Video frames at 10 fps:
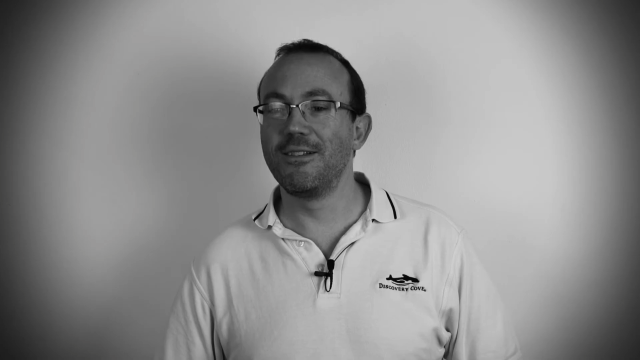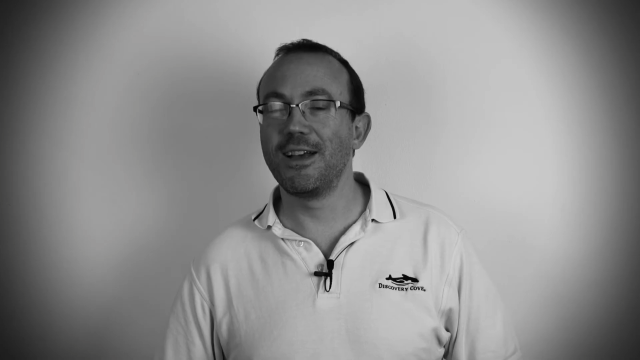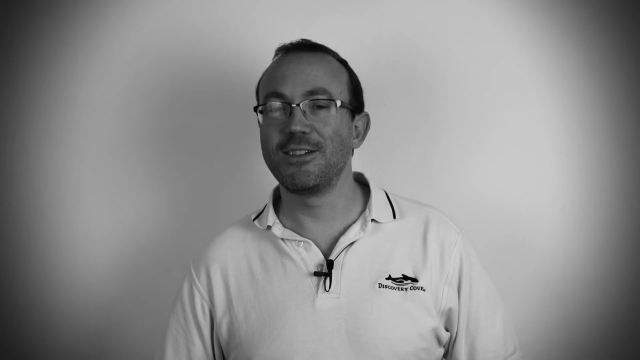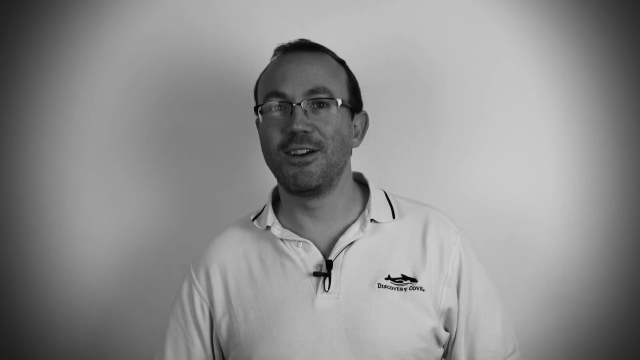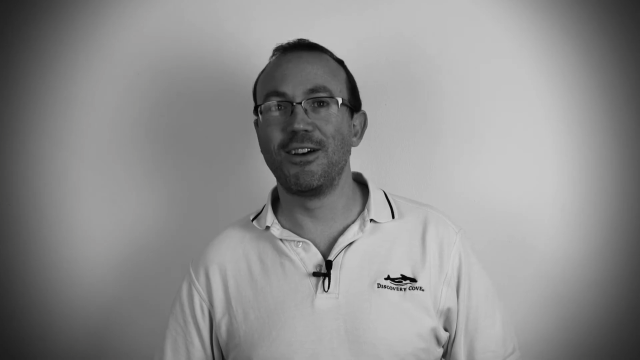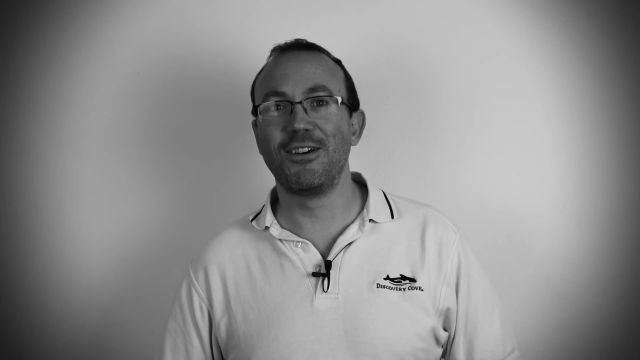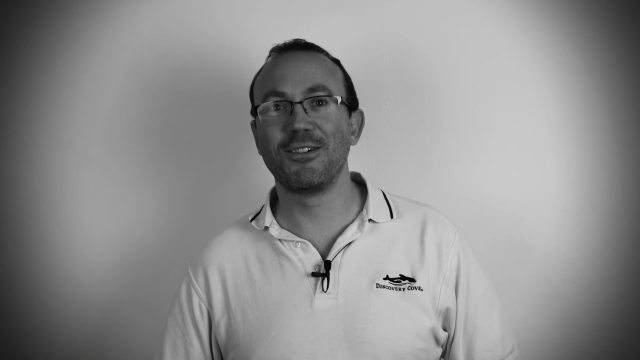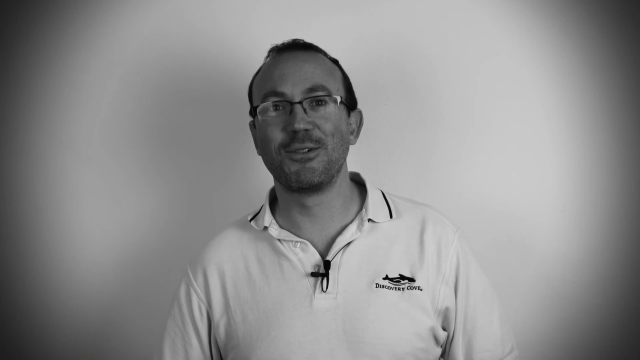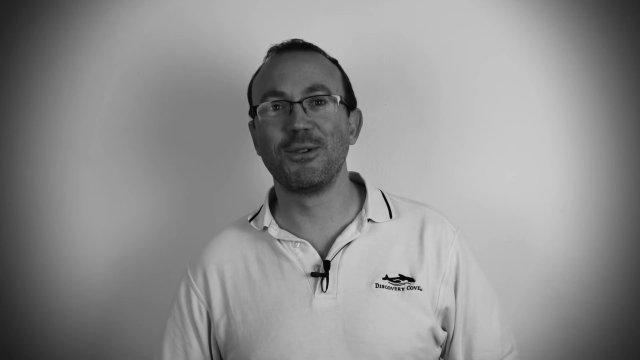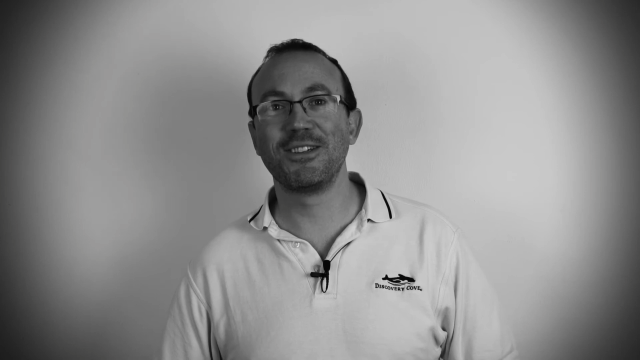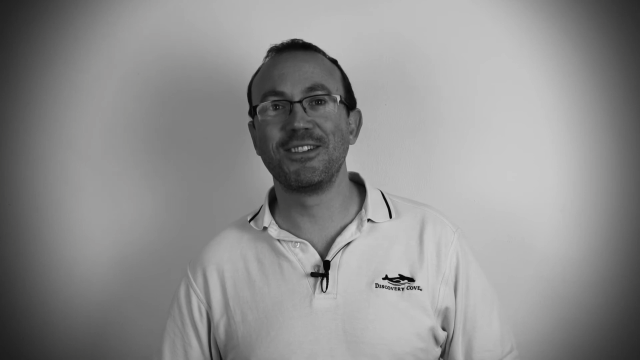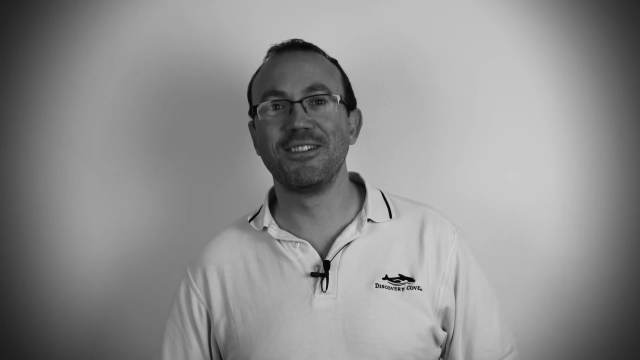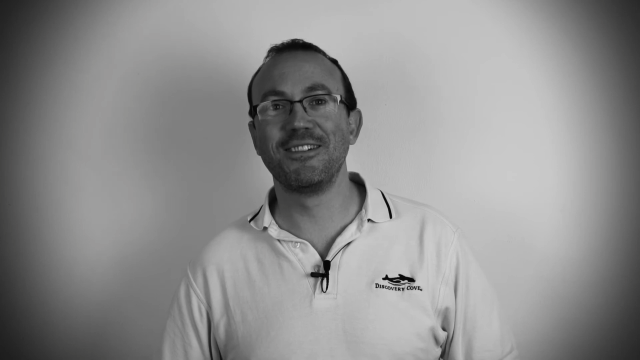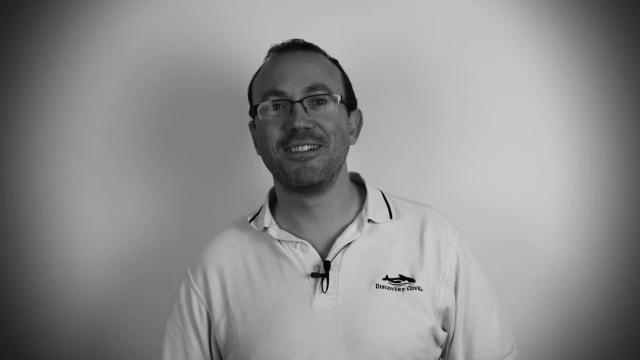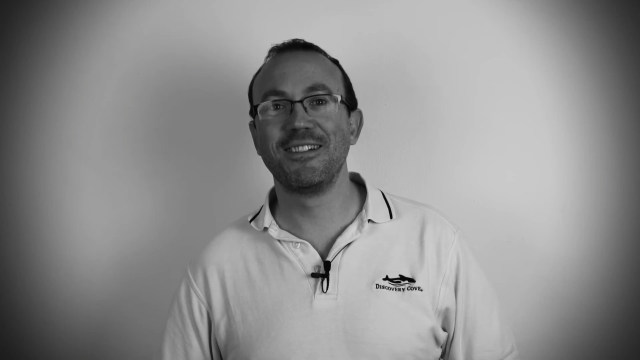That's a hard
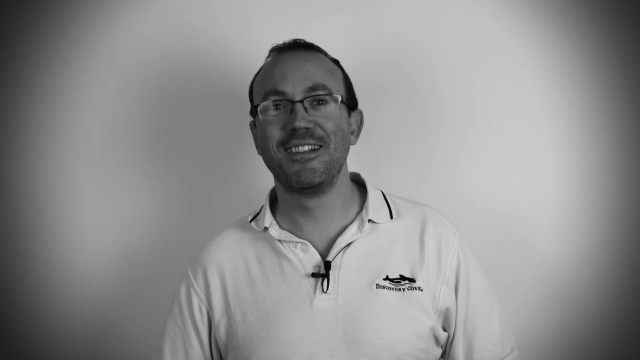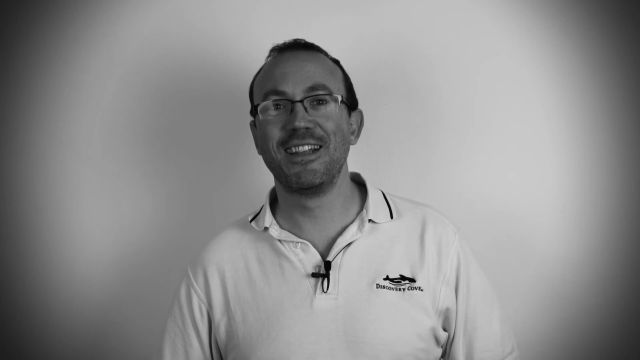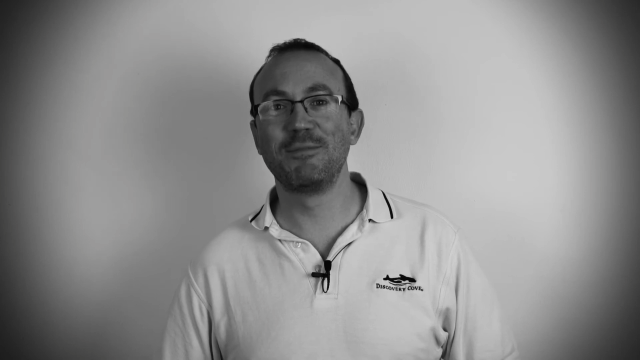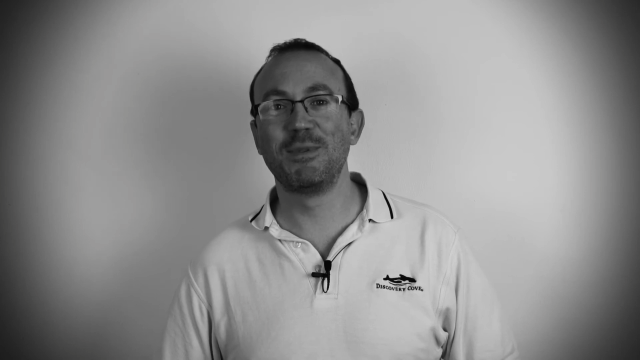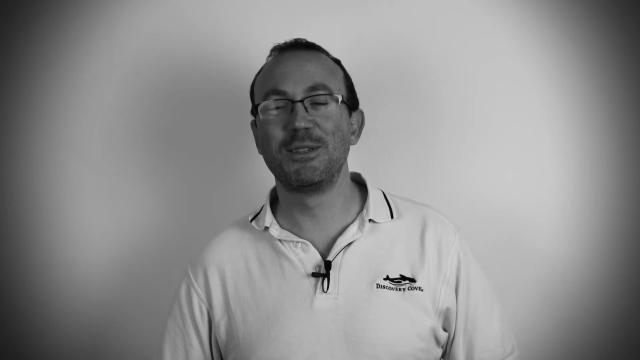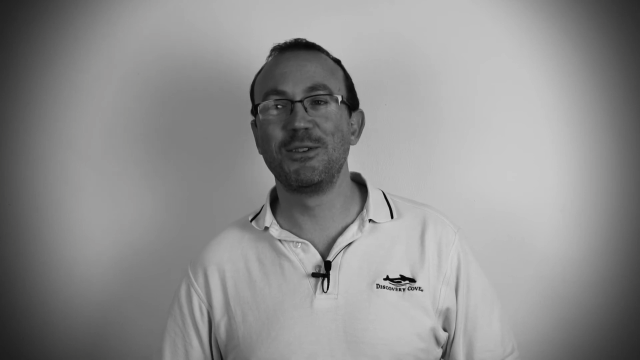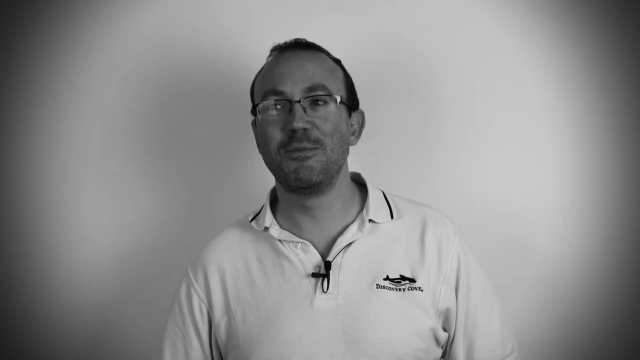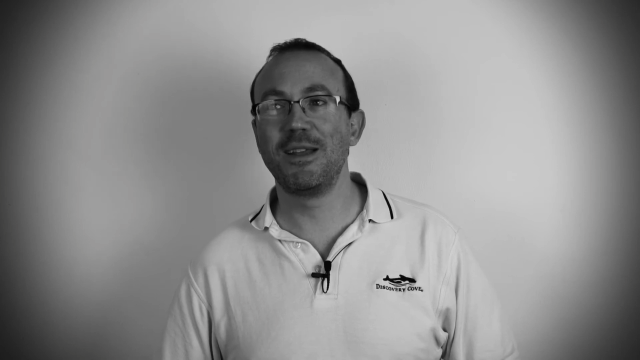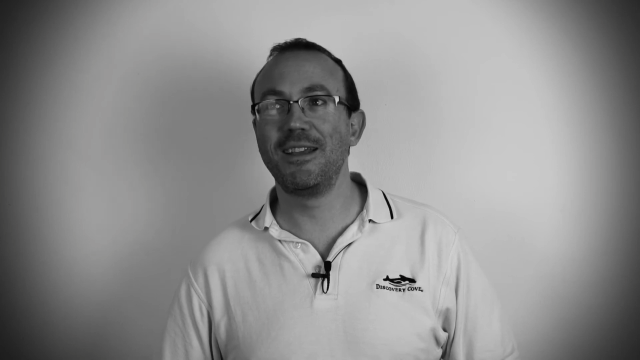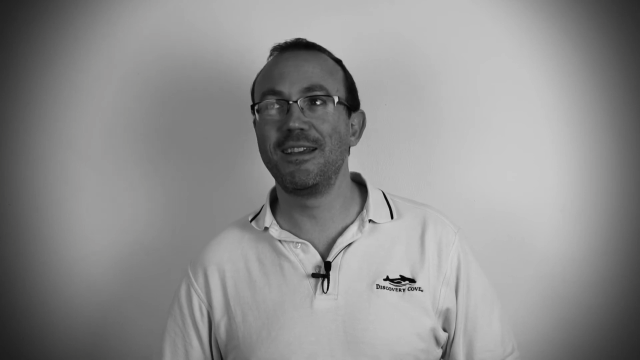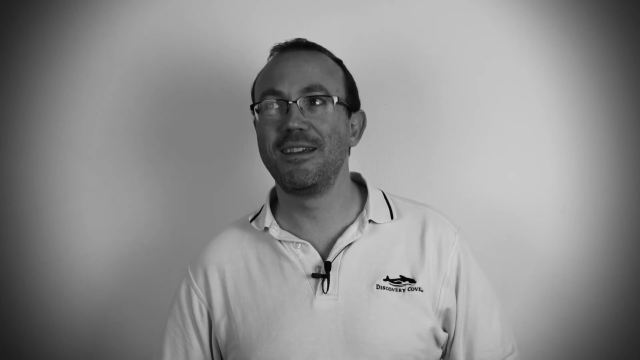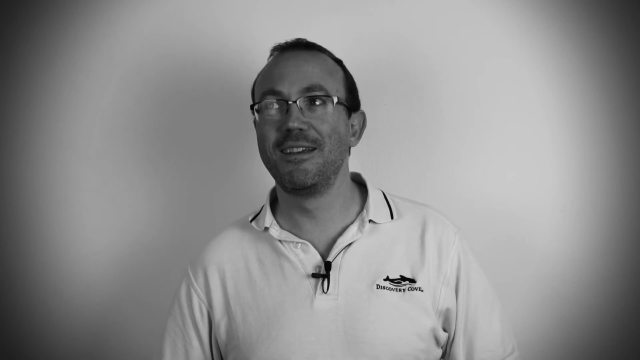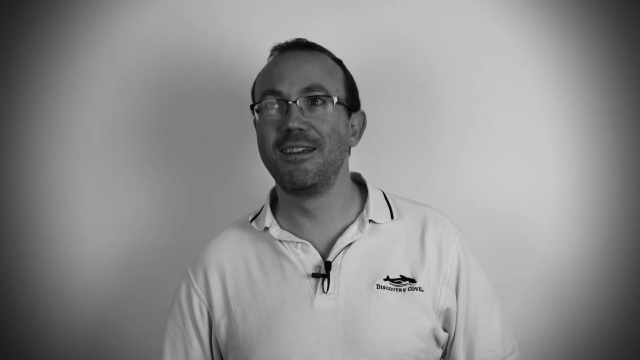question. There's been too many.